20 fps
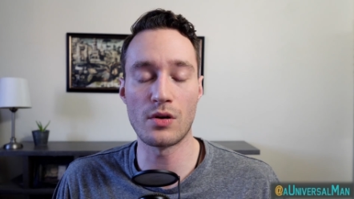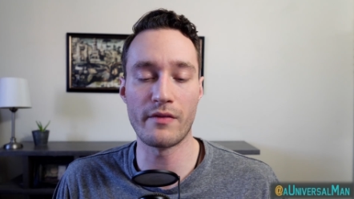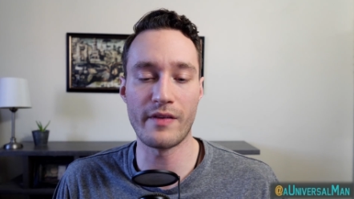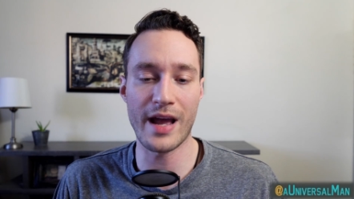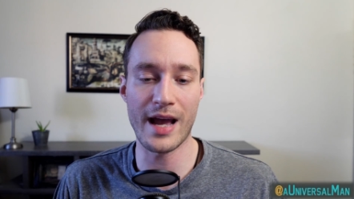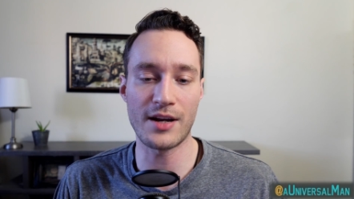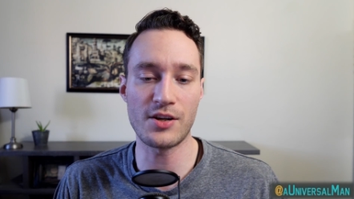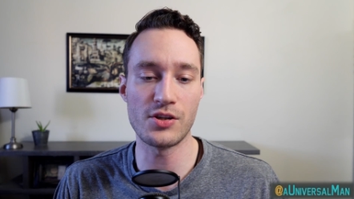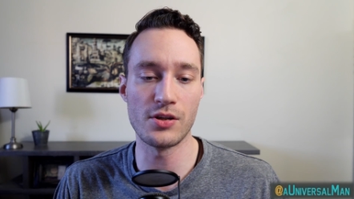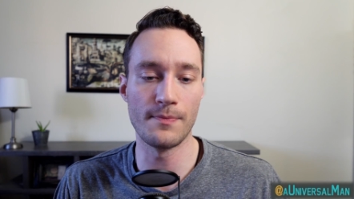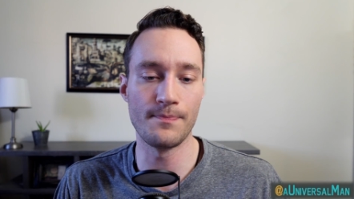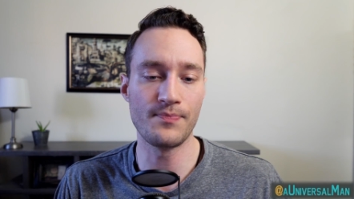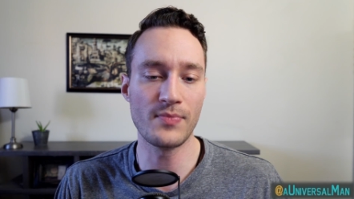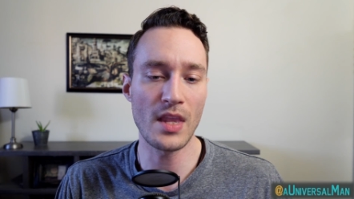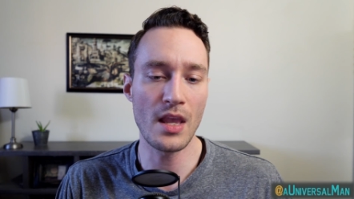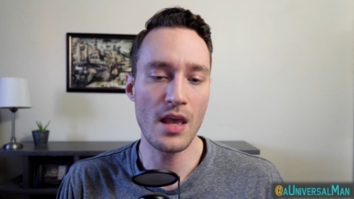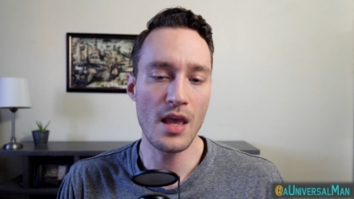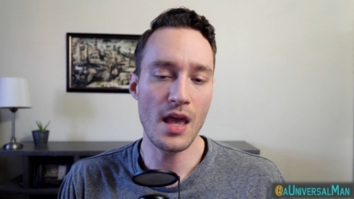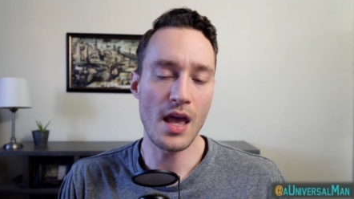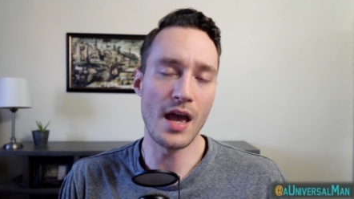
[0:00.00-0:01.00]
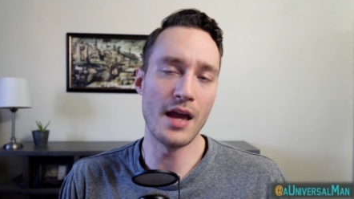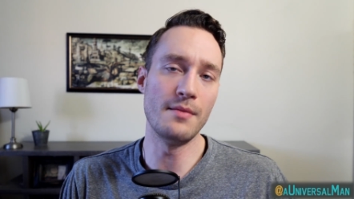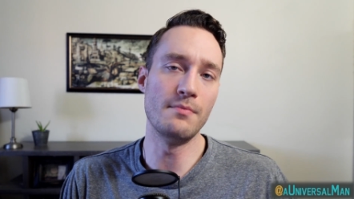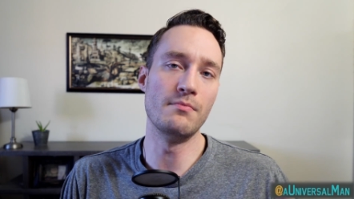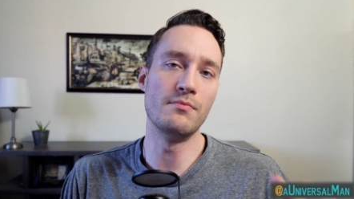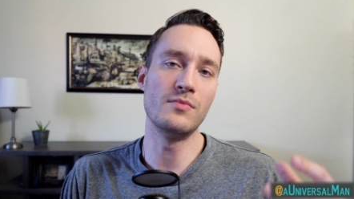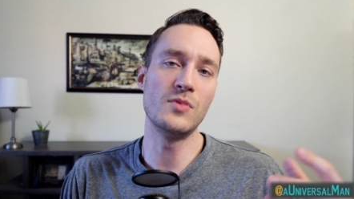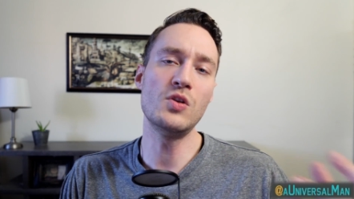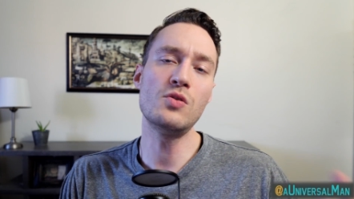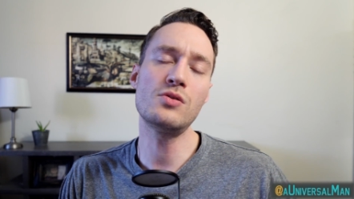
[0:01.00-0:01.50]
of action.
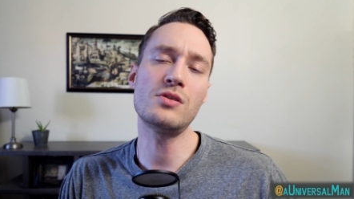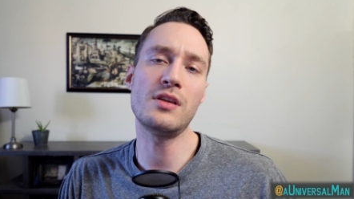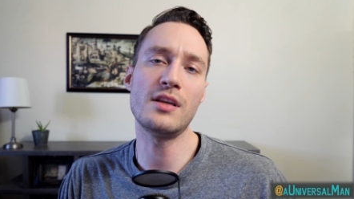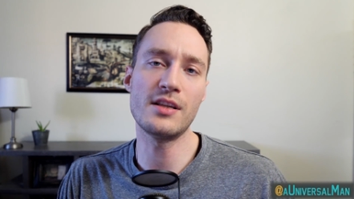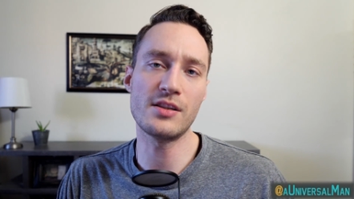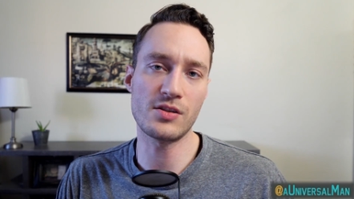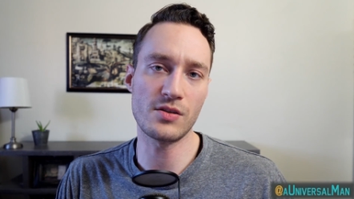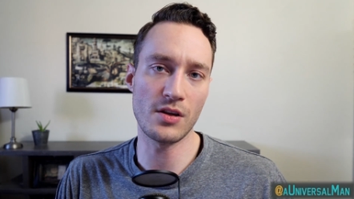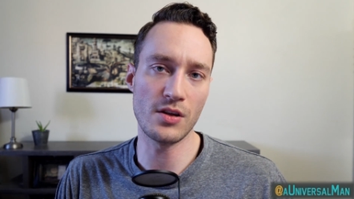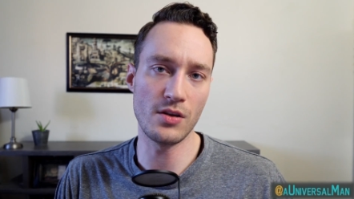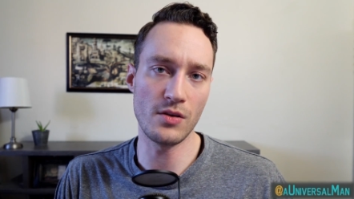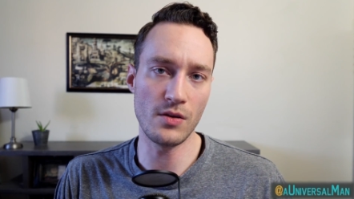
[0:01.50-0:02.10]
And usually it's